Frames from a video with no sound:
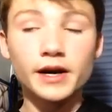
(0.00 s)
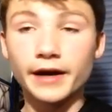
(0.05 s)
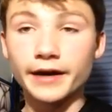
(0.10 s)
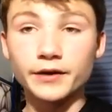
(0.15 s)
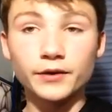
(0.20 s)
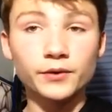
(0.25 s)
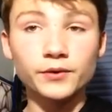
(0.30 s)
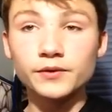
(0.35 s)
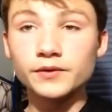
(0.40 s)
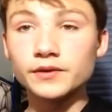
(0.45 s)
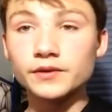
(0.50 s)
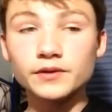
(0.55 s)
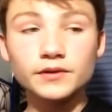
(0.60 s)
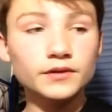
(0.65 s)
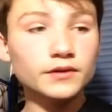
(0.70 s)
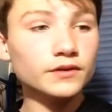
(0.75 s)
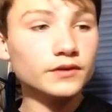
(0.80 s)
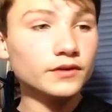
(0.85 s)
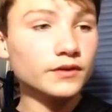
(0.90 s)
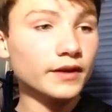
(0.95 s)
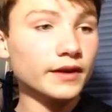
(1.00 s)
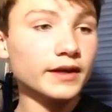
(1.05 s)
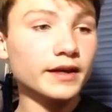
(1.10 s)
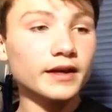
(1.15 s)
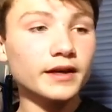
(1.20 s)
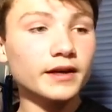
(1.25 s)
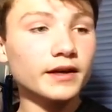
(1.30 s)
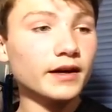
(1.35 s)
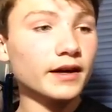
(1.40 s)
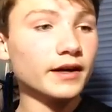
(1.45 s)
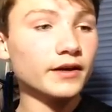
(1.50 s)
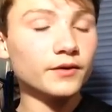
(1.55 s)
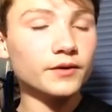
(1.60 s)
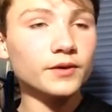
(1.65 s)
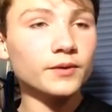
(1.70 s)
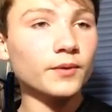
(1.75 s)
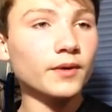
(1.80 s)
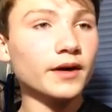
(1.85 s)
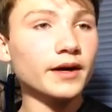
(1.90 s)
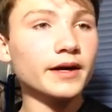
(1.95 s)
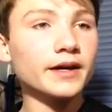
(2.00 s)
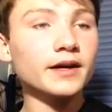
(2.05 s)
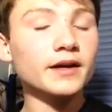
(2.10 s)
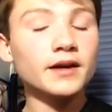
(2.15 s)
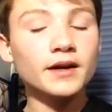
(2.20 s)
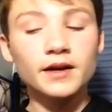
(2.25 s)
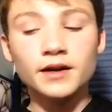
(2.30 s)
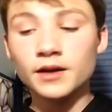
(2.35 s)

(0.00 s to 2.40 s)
I don't know why.